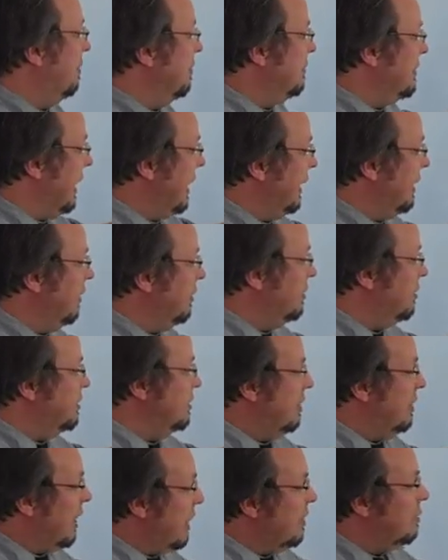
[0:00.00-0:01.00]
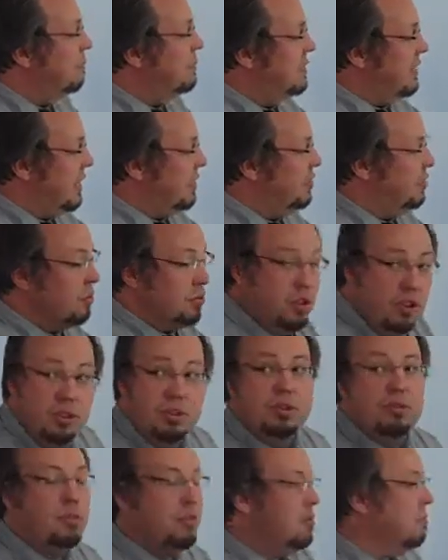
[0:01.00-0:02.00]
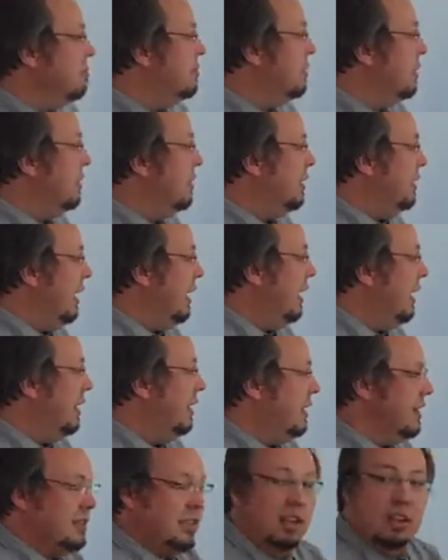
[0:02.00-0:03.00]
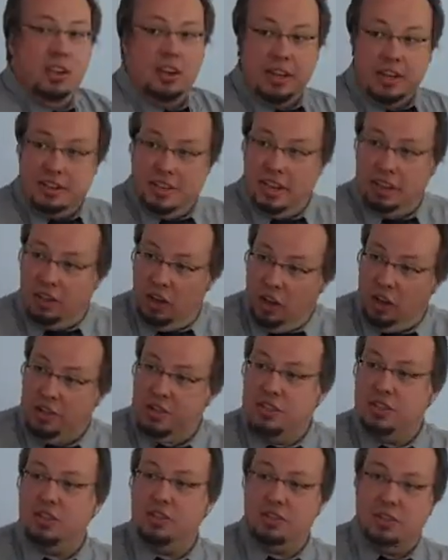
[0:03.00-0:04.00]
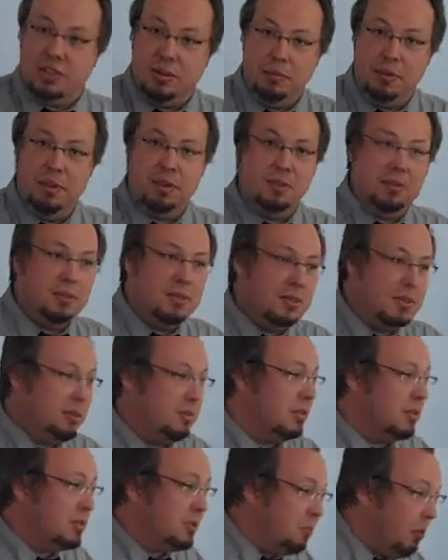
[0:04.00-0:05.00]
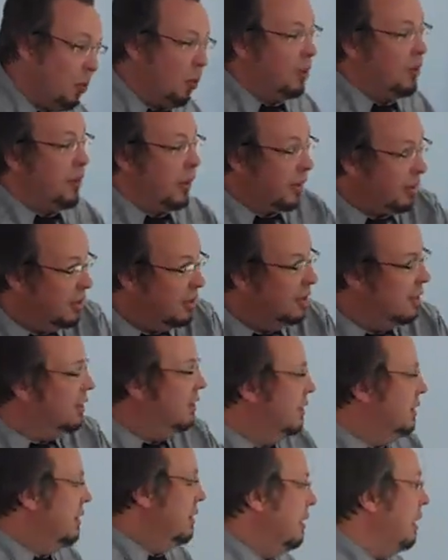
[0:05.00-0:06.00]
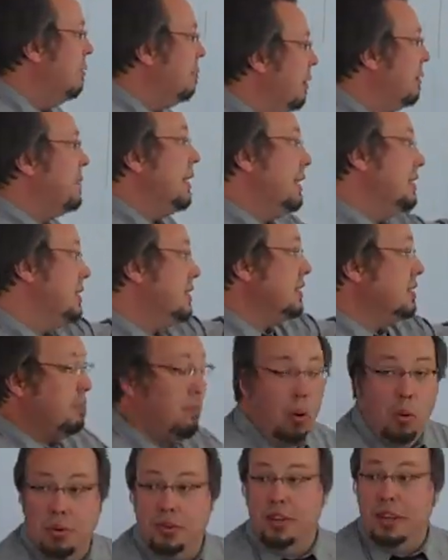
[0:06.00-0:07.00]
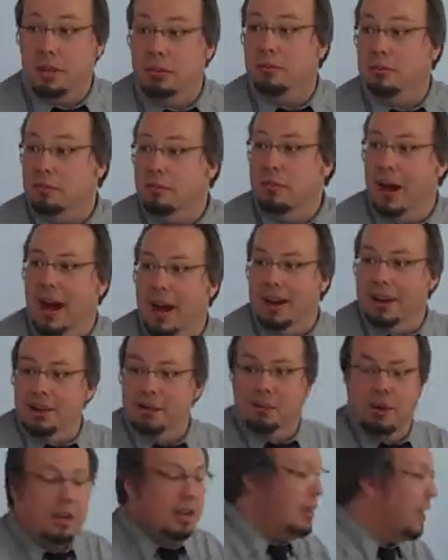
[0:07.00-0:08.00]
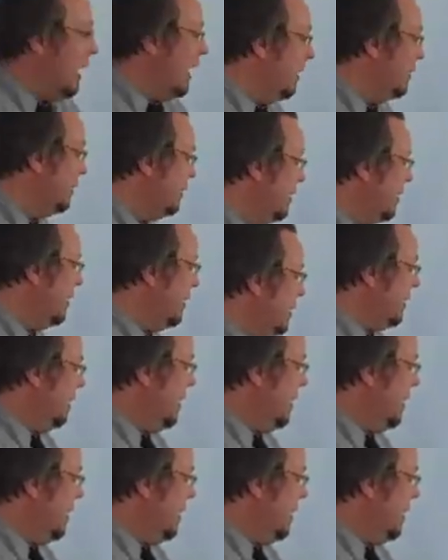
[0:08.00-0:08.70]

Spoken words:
We've taken also another potential user of the MOOC as a learning technologist or someone who is supporting, probably actually supporting Martin in what he does.